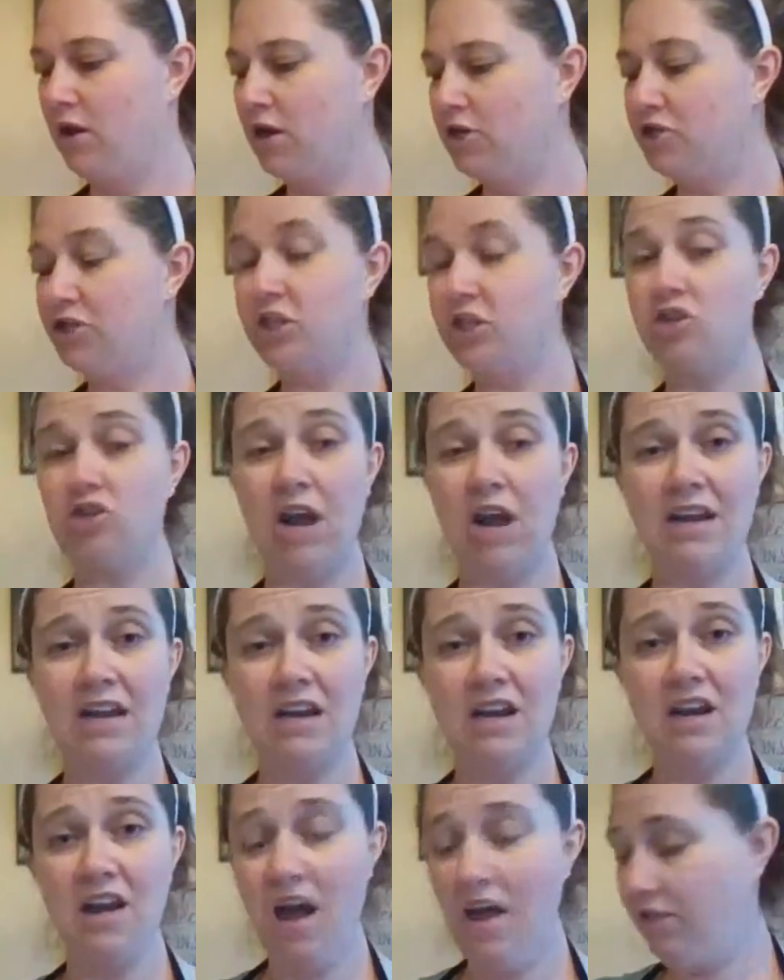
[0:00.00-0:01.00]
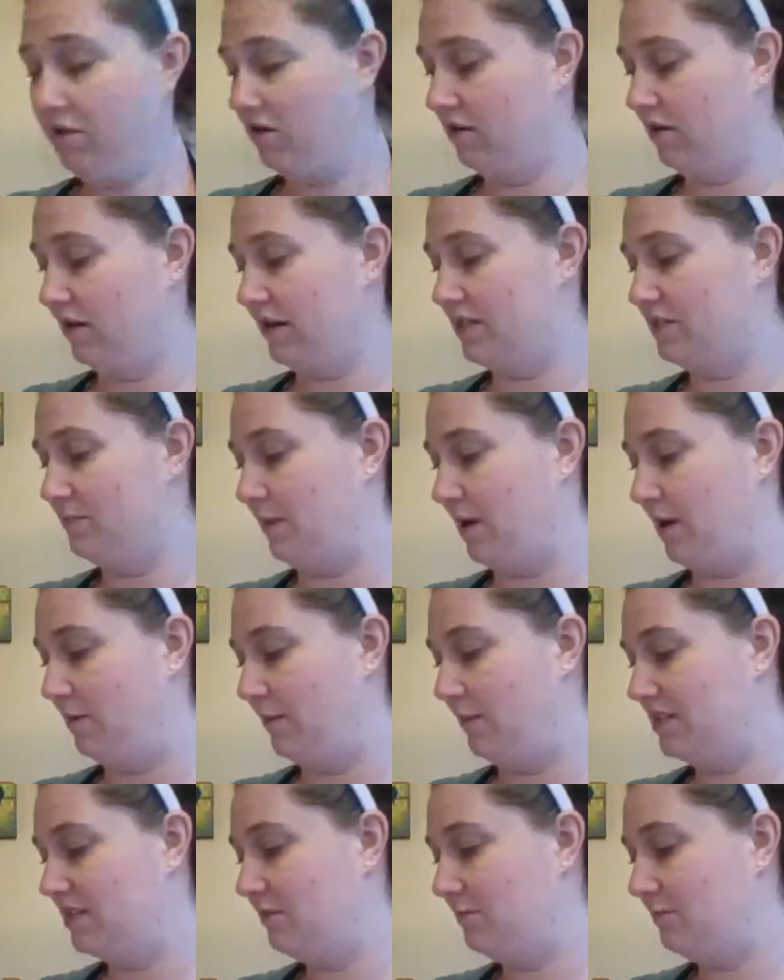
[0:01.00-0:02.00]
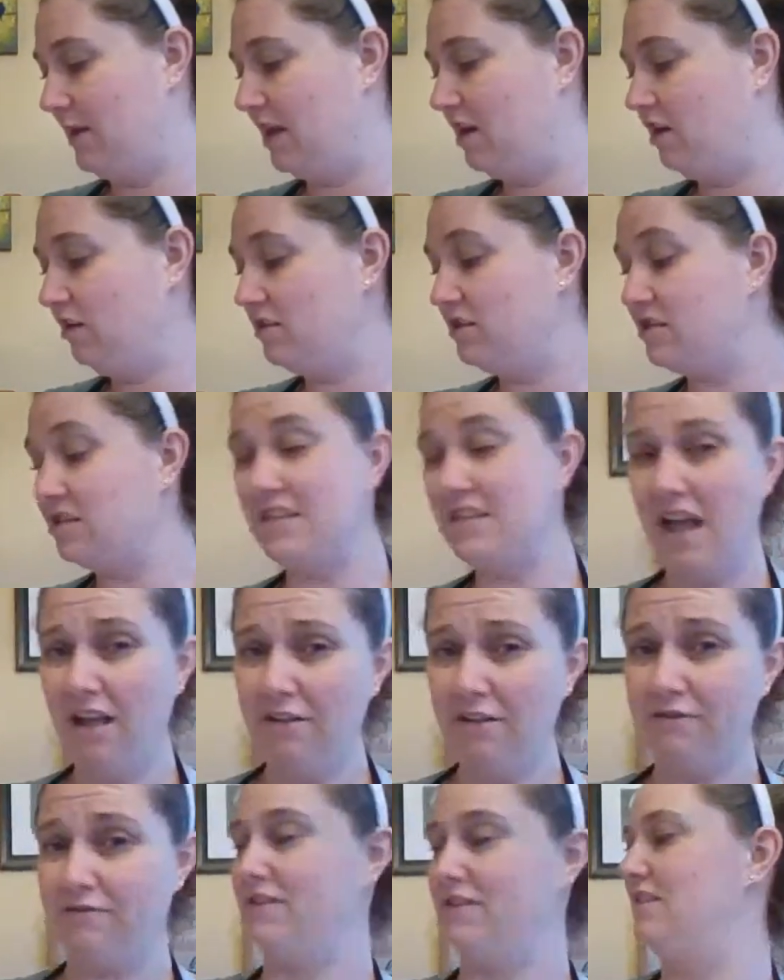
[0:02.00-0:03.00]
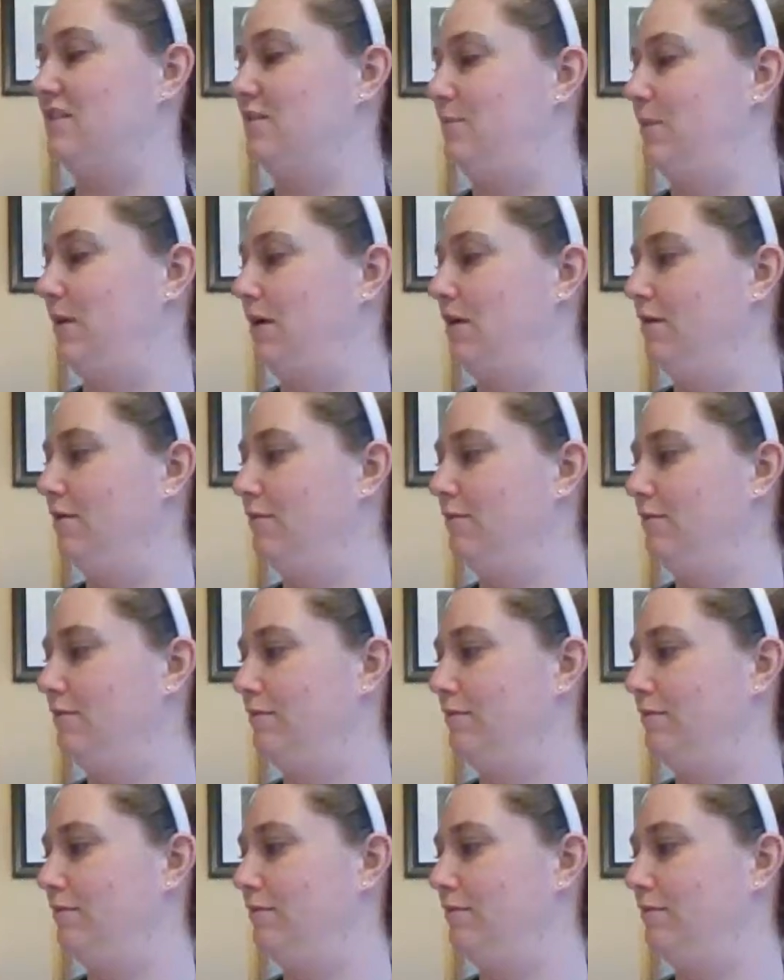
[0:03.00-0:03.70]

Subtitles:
She tried another experiment to make herself disappear,